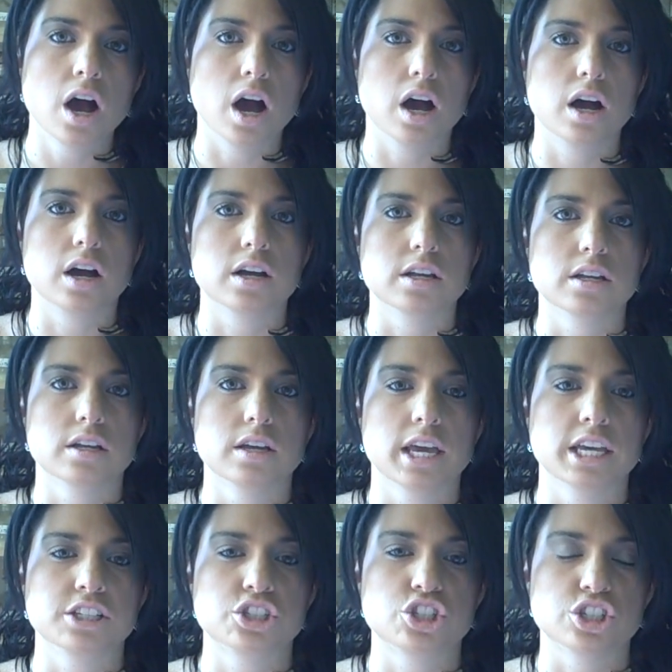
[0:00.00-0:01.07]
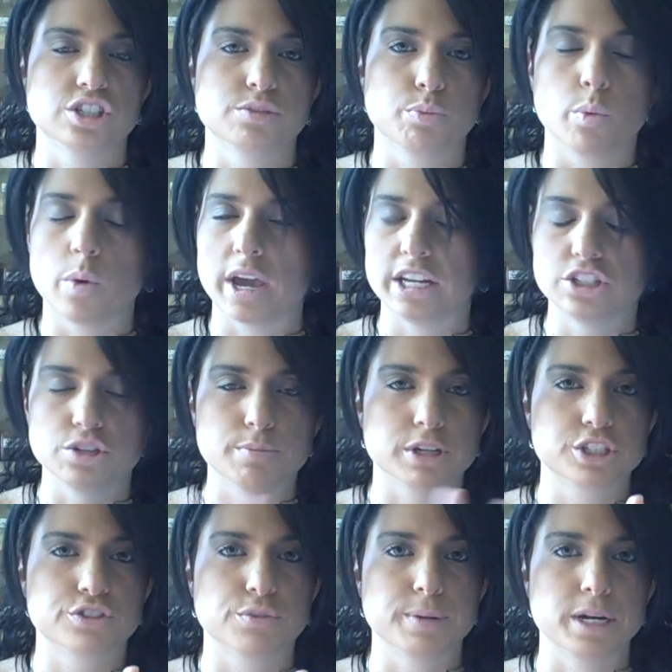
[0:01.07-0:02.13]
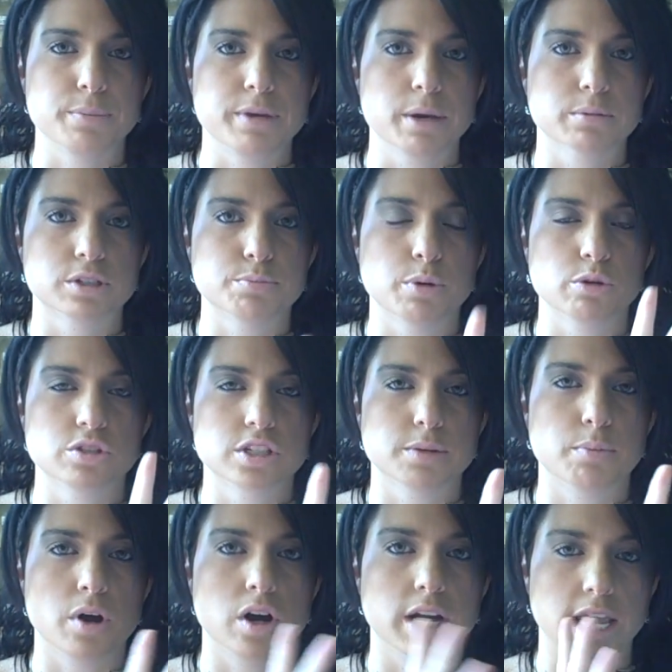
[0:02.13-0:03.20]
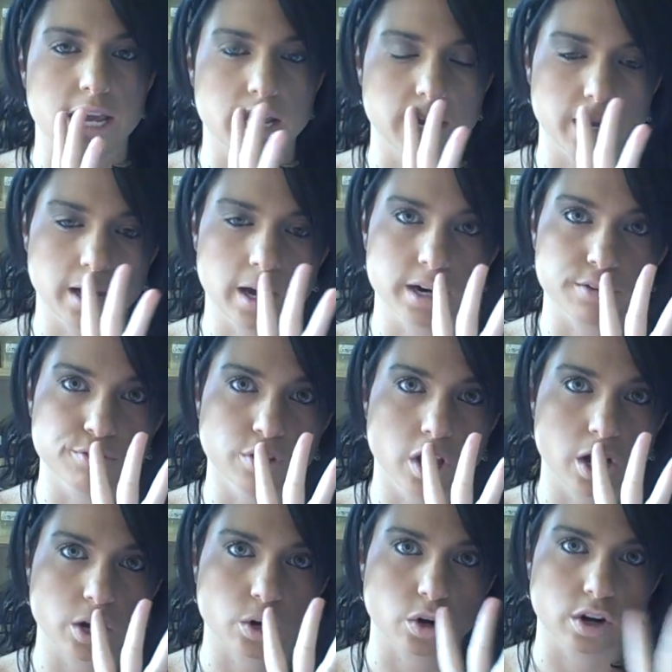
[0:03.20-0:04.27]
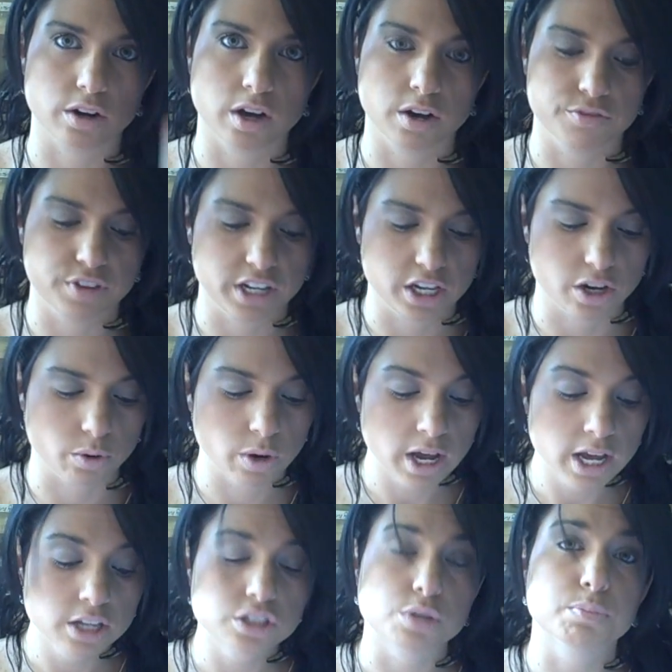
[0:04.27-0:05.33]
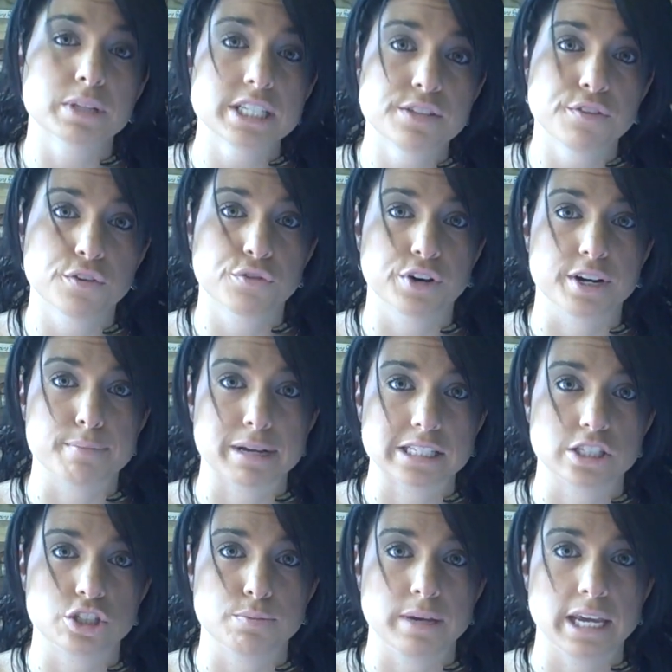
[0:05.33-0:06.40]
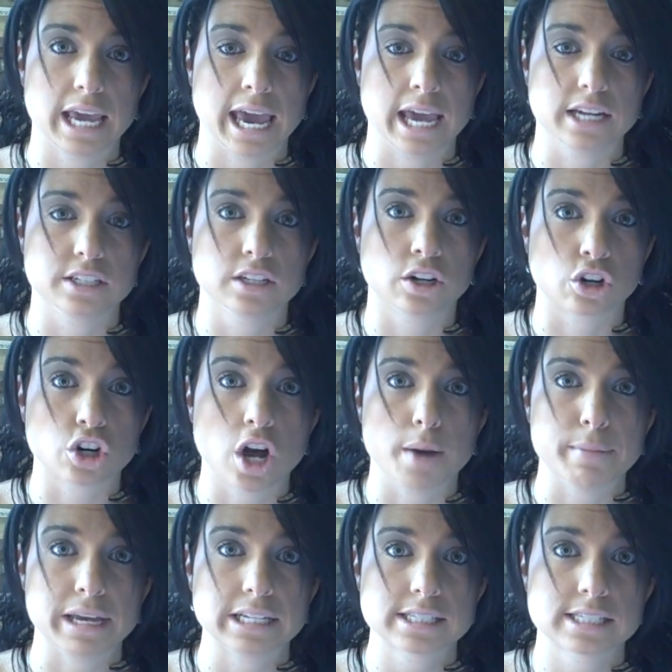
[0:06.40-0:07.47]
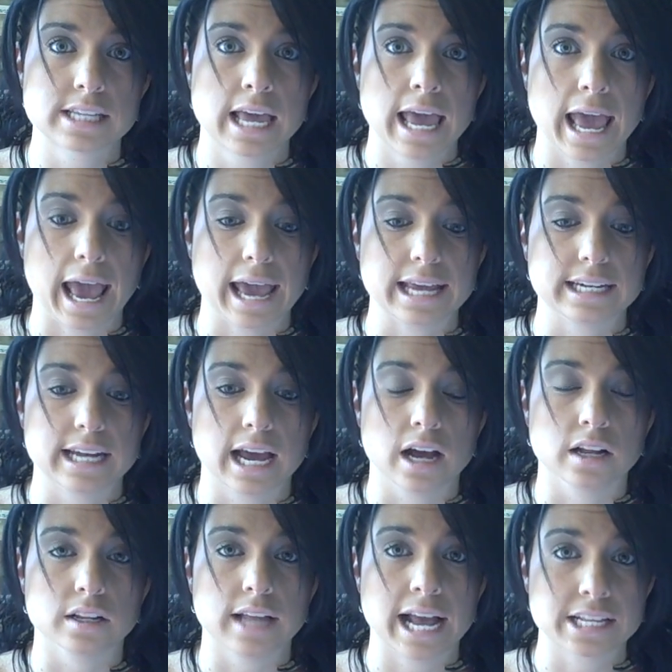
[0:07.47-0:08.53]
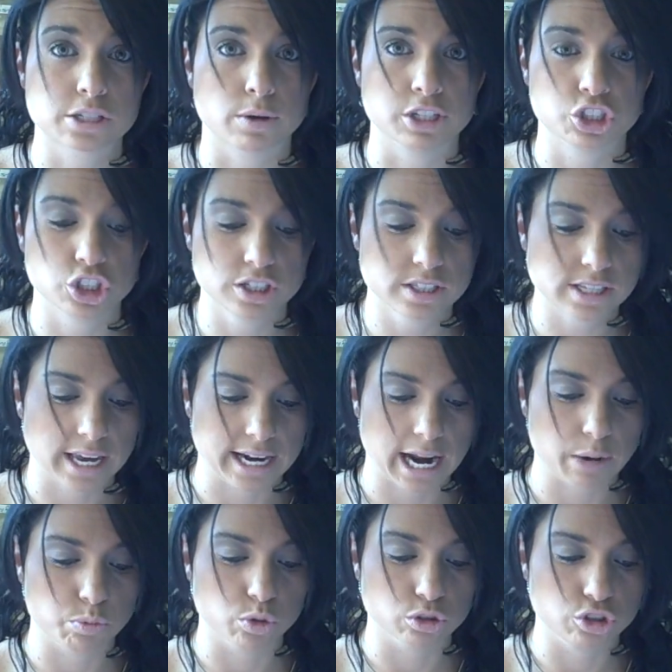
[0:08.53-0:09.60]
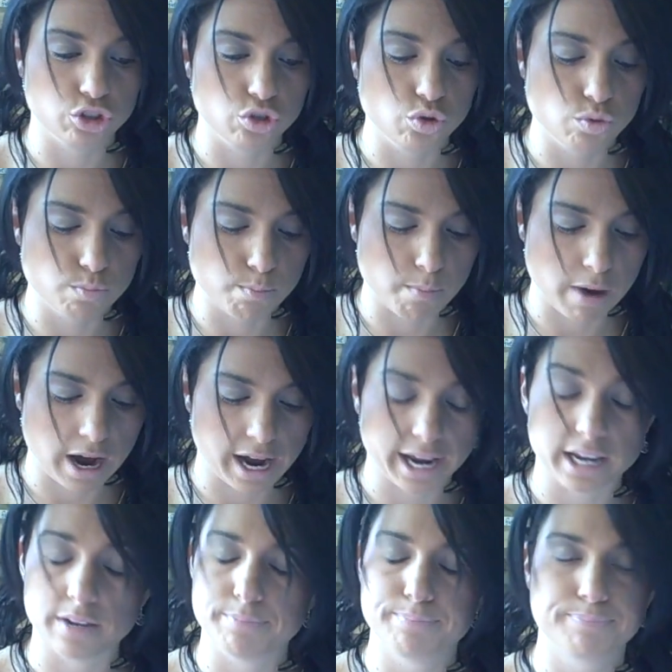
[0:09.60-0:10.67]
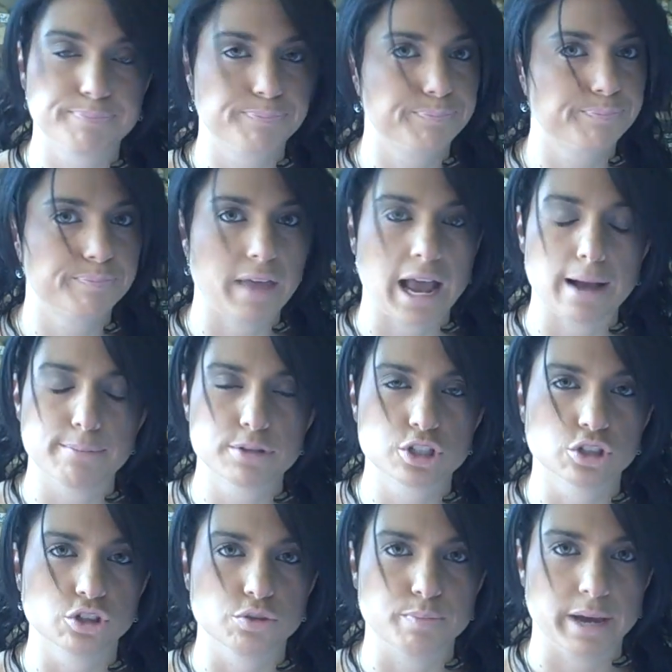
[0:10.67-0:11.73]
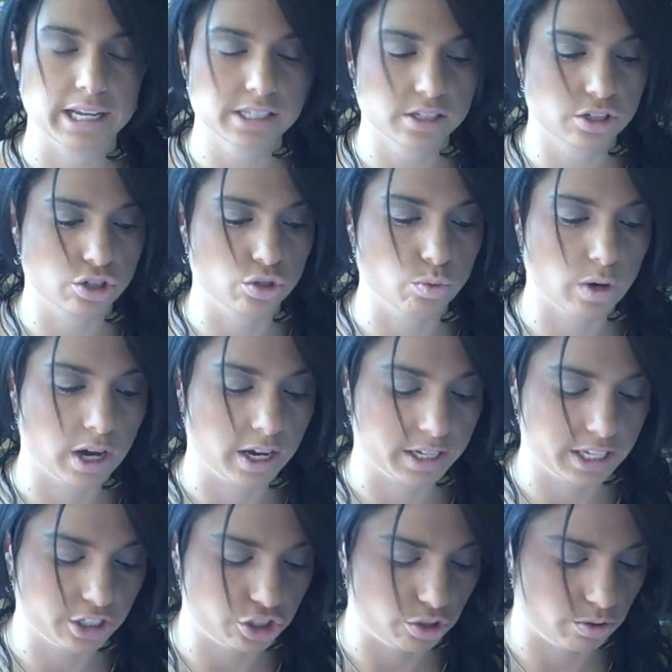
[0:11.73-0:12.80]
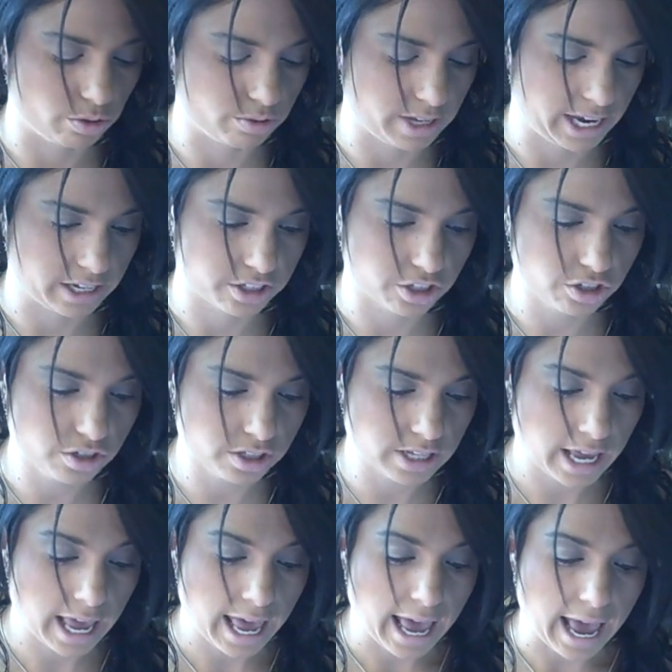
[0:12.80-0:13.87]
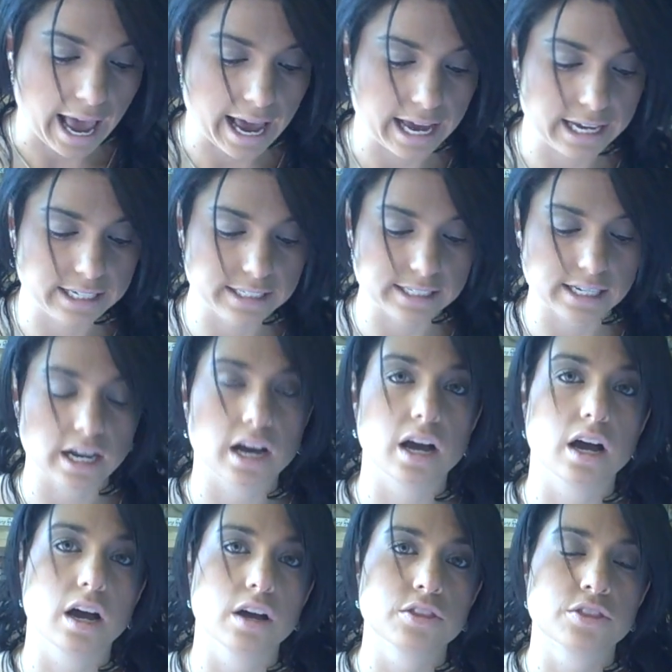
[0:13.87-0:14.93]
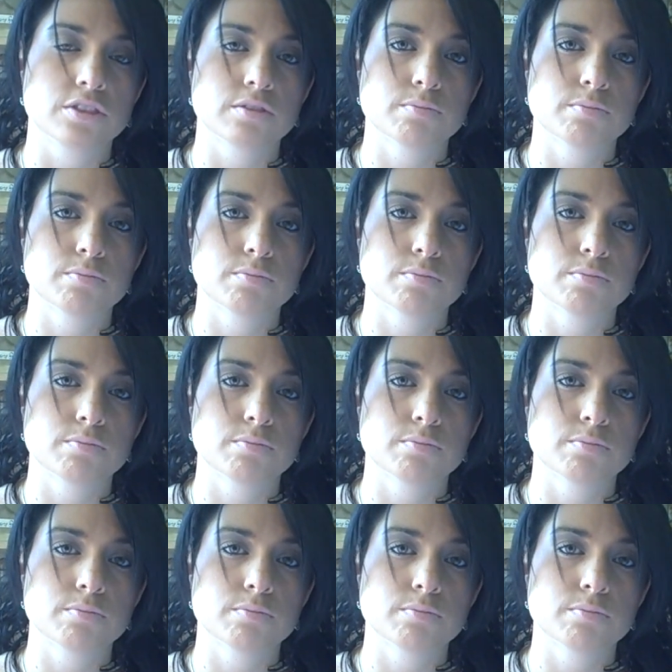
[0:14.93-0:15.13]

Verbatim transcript: Uh, it's just way too much for me to be able to post up on a uh, on a vlog or a, a, video. So please feel free to message me and or comments and uh, ask questions, and I will do my absolute best to uh, get you those answers. And uh,